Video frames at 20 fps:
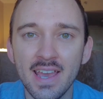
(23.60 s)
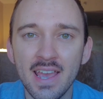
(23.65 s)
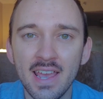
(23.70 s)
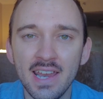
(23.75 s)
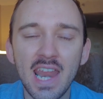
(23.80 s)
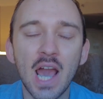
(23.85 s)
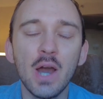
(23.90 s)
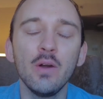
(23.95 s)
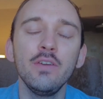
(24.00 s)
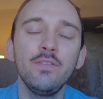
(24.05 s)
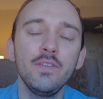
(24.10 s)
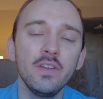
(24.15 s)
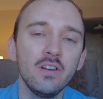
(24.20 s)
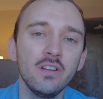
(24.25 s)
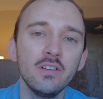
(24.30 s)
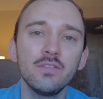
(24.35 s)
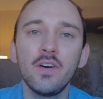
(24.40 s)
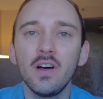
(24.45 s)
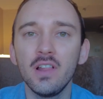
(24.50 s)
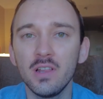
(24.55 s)
Now, if you're
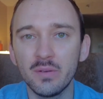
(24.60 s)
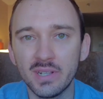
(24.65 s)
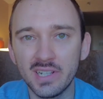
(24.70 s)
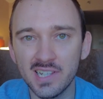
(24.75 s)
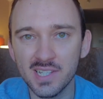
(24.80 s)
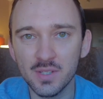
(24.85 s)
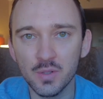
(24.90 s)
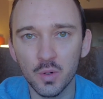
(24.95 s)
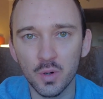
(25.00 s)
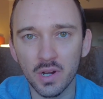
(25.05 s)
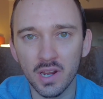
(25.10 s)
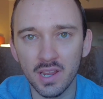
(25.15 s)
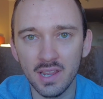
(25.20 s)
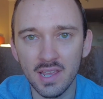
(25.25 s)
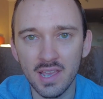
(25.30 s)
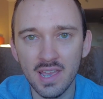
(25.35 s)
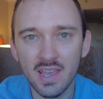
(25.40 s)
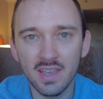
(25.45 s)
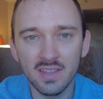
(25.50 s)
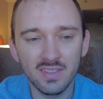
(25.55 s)
not following the story,
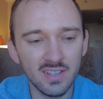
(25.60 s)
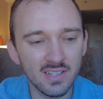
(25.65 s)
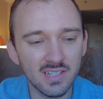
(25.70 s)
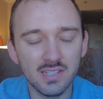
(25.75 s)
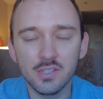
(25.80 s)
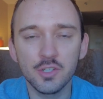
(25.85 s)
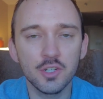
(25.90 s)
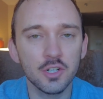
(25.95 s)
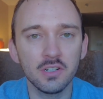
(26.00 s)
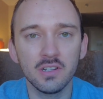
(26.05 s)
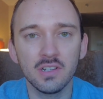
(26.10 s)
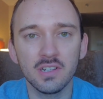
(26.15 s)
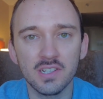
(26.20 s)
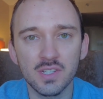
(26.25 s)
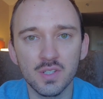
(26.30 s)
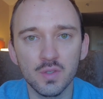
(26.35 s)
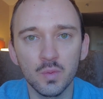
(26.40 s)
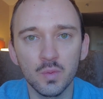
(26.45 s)
this journalist